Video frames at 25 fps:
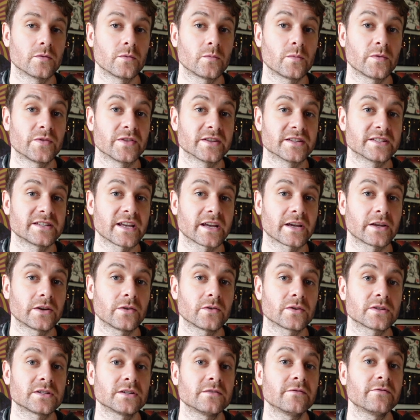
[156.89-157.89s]
With the second
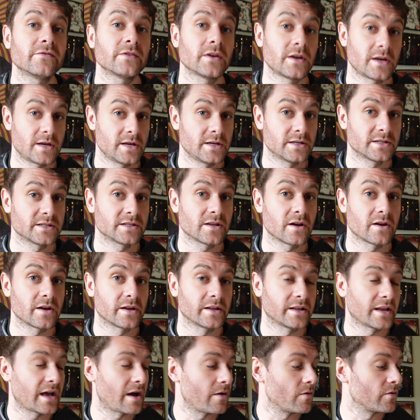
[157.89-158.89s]
octave,
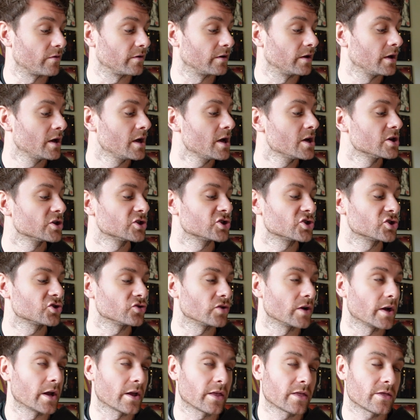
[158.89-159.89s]
starting now on
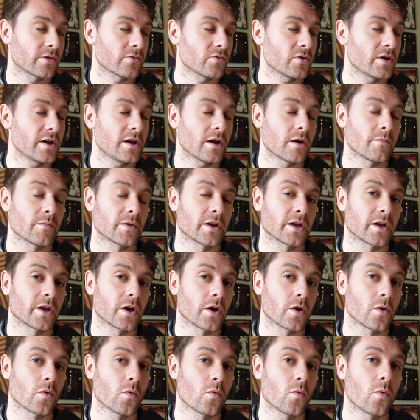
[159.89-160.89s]
string 3, I'm going to
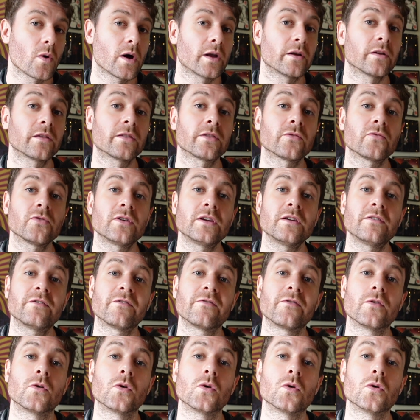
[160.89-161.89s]
go 1, 3,
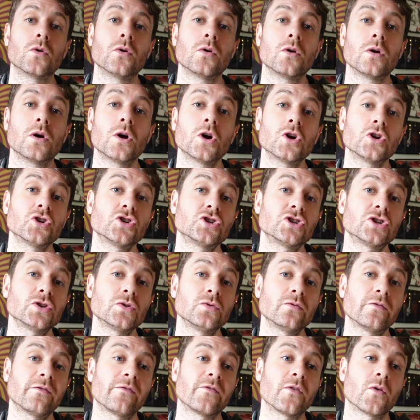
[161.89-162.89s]
4, 2,
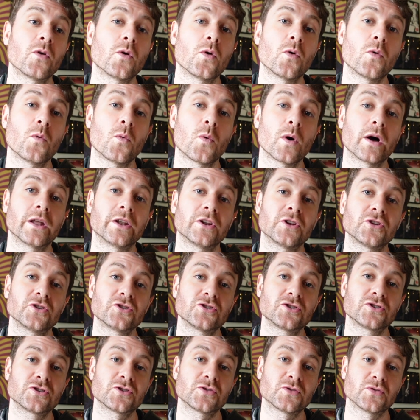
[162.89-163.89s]
4, 1,
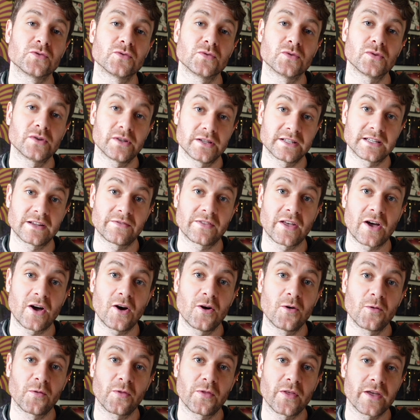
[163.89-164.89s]
2. Let's have that
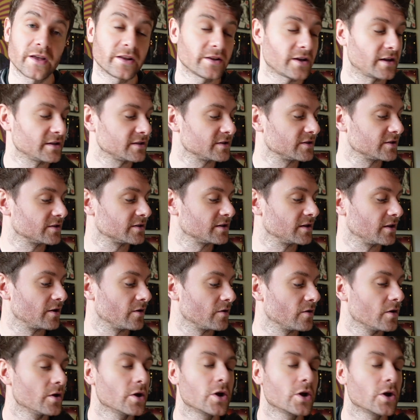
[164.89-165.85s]
whole thing nice and slow.